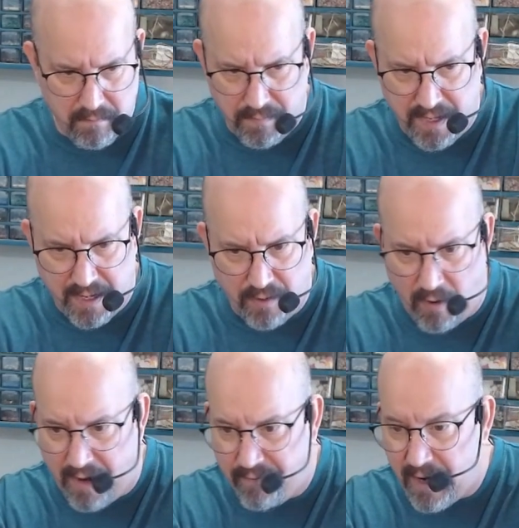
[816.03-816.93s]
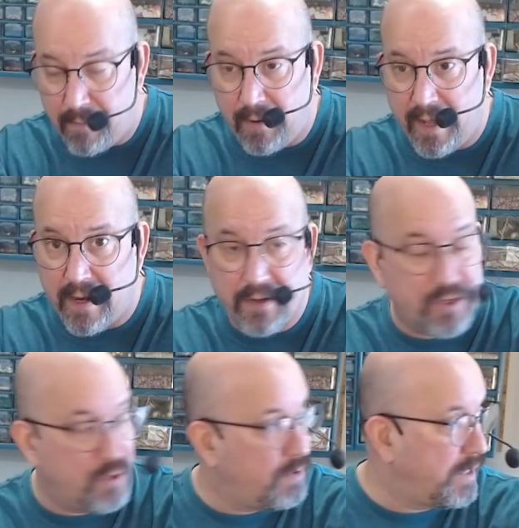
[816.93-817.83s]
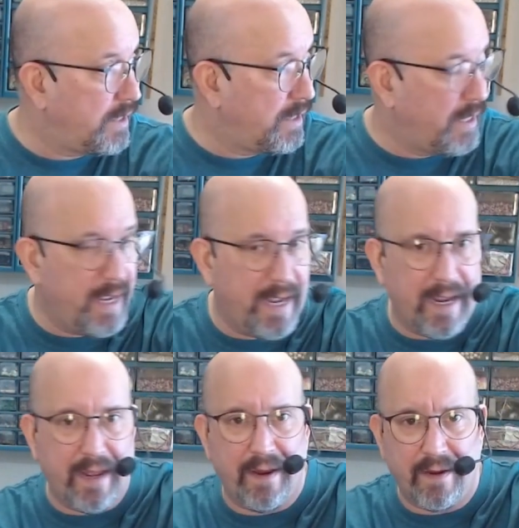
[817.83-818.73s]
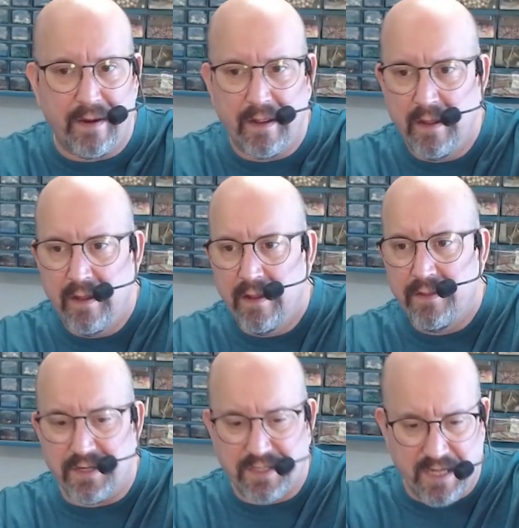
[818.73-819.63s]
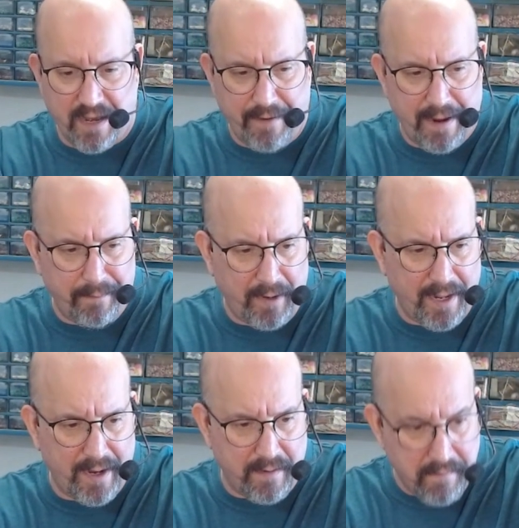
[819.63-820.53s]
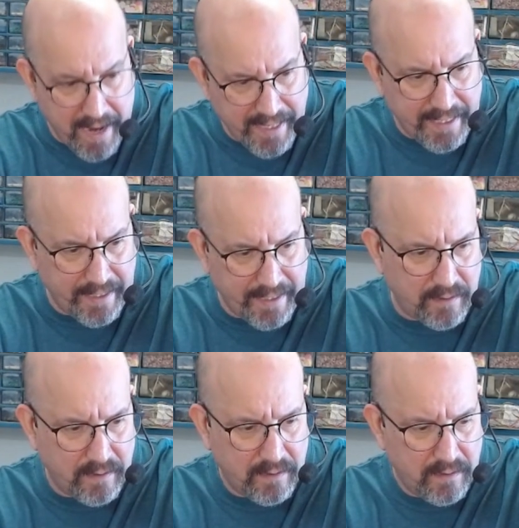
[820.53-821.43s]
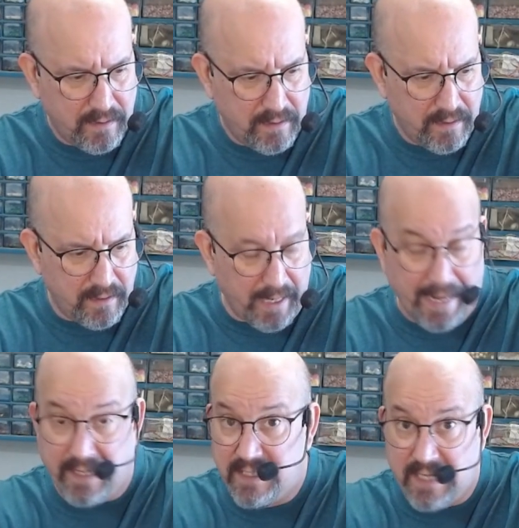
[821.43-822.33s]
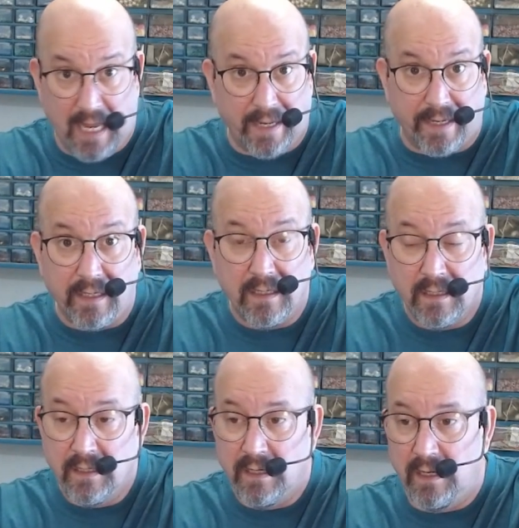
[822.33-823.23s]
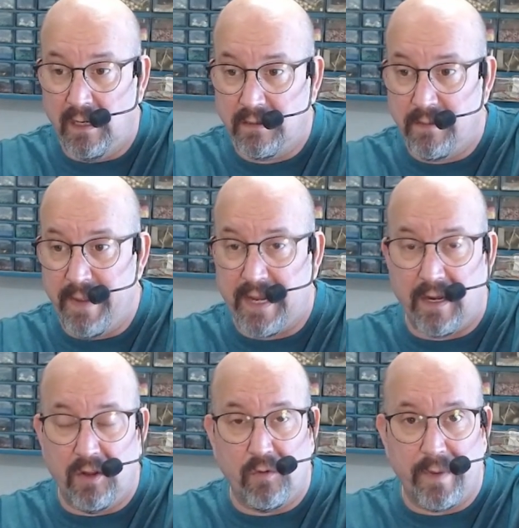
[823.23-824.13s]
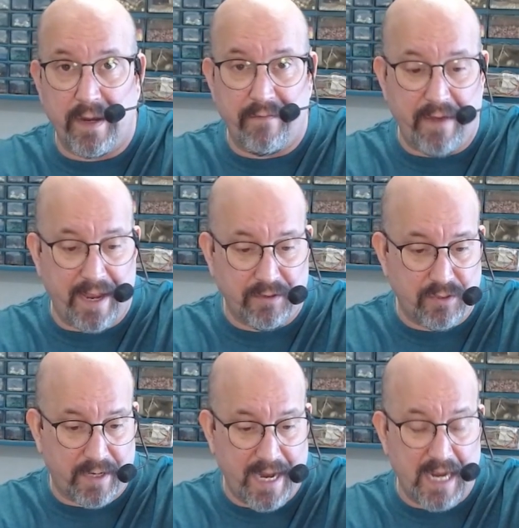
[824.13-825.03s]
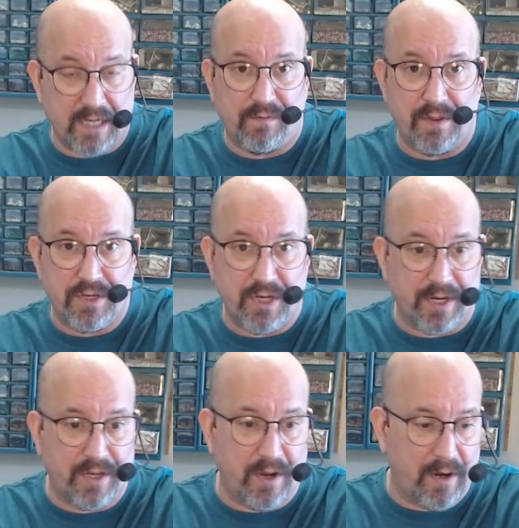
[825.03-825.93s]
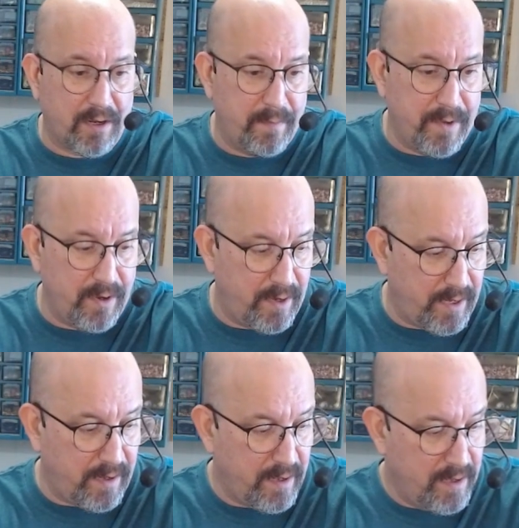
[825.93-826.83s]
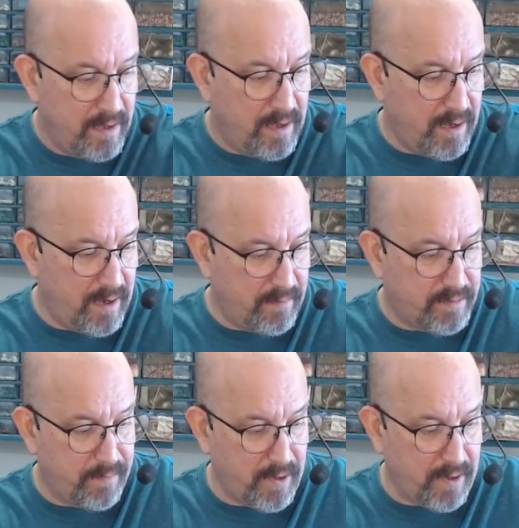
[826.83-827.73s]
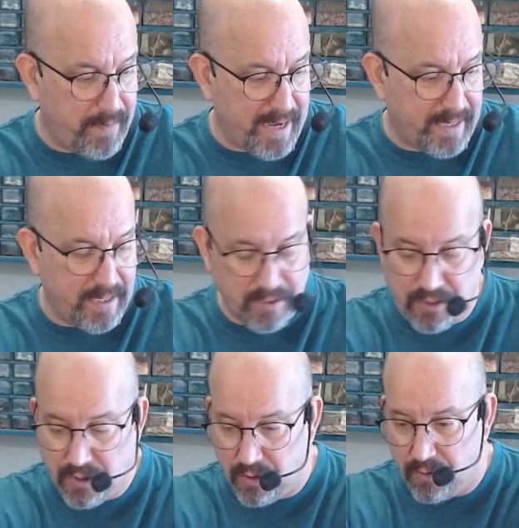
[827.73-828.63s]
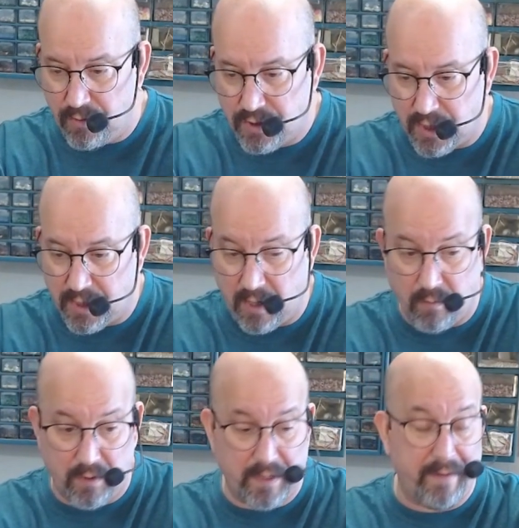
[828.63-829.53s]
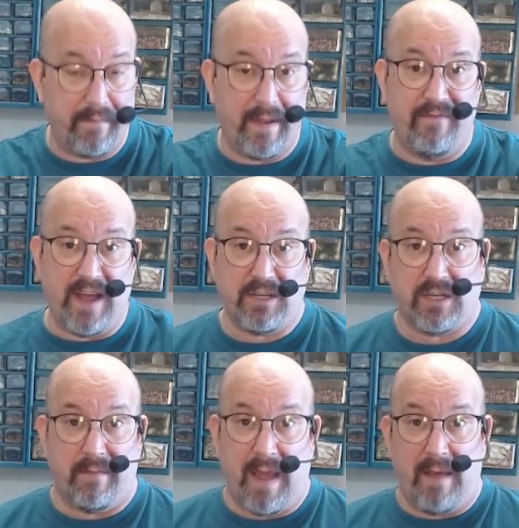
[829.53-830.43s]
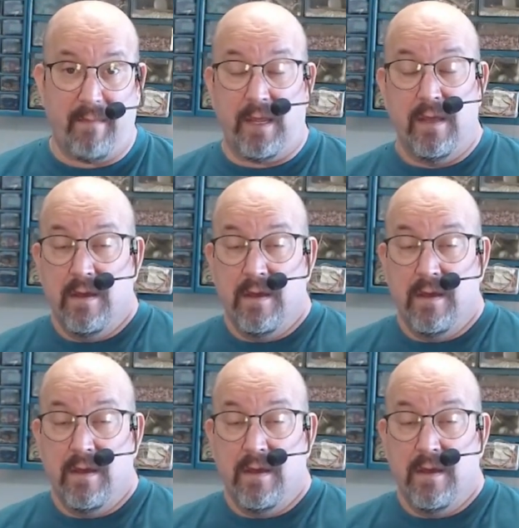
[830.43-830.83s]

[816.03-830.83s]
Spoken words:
engraving I plan on doing and the stuff I plan on making and selling to make a little bit of extra cash for the junkyard community, to put it back into the junkyard world, and eventually maybe,